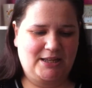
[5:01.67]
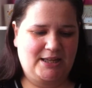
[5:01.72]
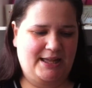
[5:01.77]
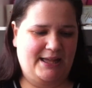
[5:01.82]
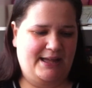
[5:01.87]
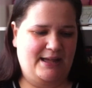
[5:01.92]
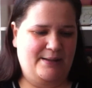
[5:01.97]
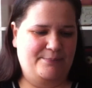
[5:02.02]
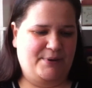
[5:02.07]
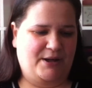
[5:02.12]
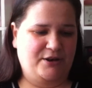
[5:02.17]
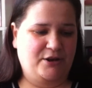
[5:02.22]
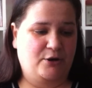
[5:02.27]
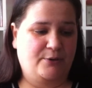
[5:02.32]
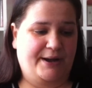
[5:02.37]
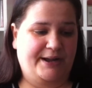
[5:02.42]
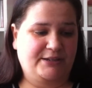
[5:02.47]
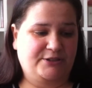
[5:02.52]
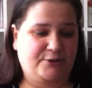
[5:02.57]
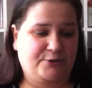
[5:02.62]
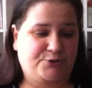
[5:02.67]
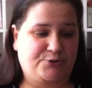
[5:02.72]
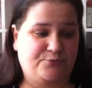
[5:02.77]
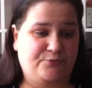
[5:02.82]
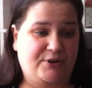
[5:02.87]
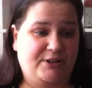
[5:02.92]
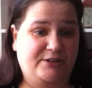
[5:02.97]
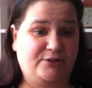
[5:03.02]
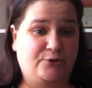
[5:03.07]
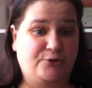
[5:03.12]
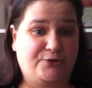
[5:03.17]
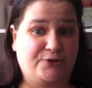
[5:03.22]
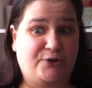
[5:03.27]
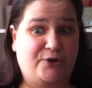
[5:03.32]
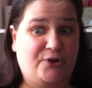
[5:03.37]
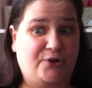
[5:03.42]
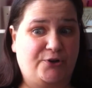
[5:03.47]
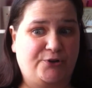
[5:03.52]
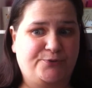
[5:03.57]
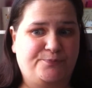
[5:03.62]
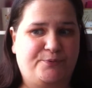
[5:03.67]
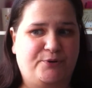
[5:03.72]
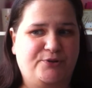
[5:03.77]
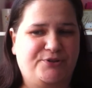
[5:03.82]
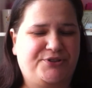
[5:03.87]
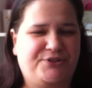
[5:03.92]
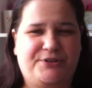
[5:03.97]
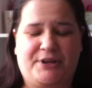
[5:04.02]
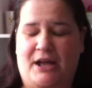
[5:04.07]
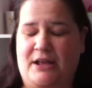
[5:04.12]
Um, I know I do some really good hauls, but